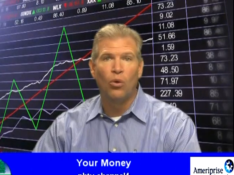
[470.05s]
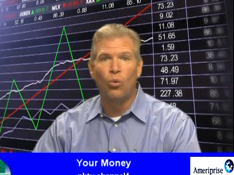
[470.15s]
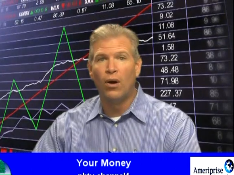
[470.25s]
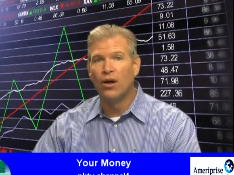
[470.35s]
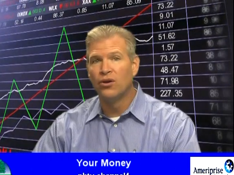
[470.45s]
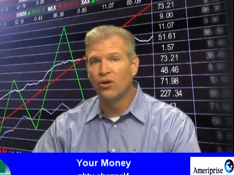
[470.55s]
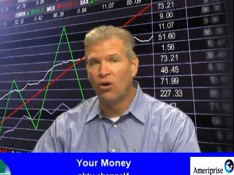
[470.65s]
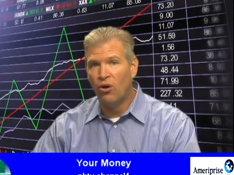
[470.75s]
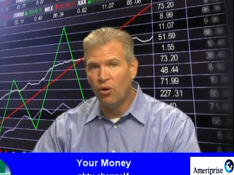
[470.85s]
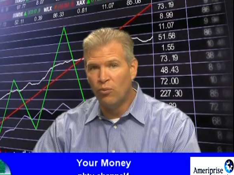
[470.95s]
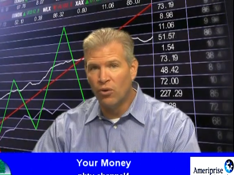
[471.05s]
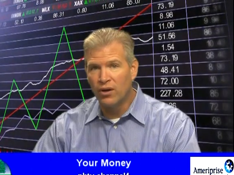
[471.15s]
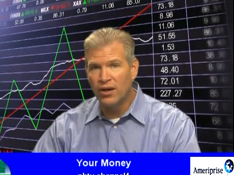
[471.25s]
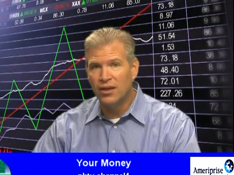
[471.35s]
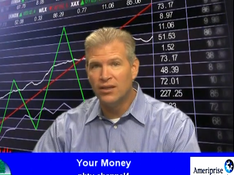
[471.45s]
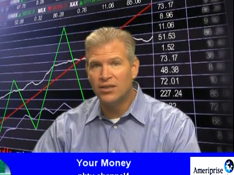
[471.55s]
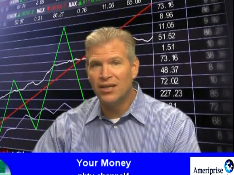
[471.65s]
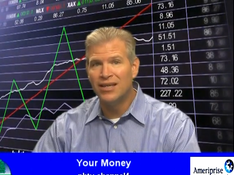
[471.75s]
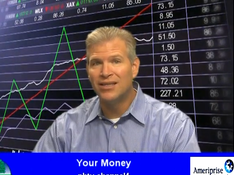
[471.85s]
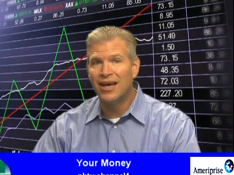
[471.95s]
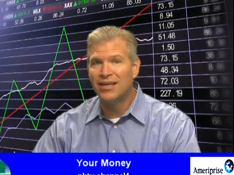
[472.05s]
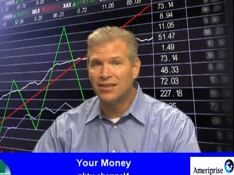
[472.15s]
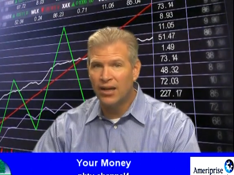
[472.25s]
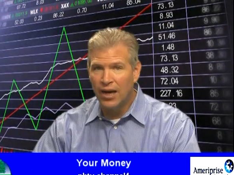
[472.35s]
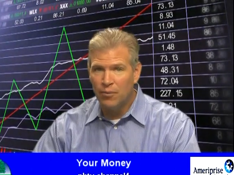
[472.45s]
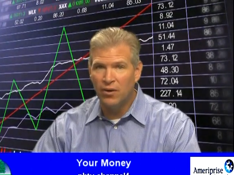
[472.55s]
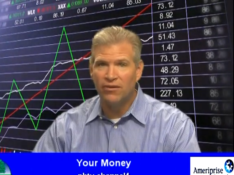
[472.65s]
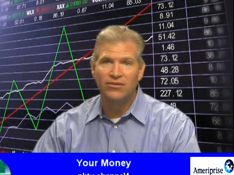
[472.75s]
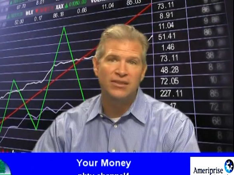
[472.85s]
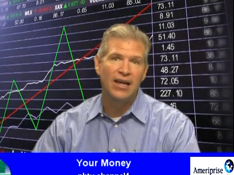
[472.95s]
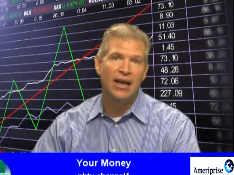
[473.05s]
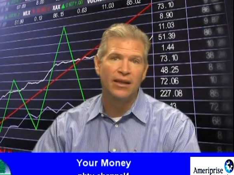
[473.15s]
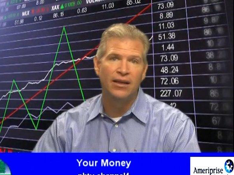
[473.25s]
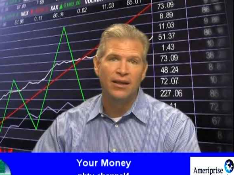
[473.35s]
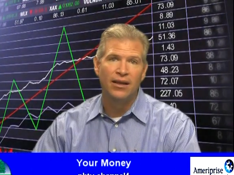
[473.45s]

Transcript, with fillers: While your home mortgage is a type of debt,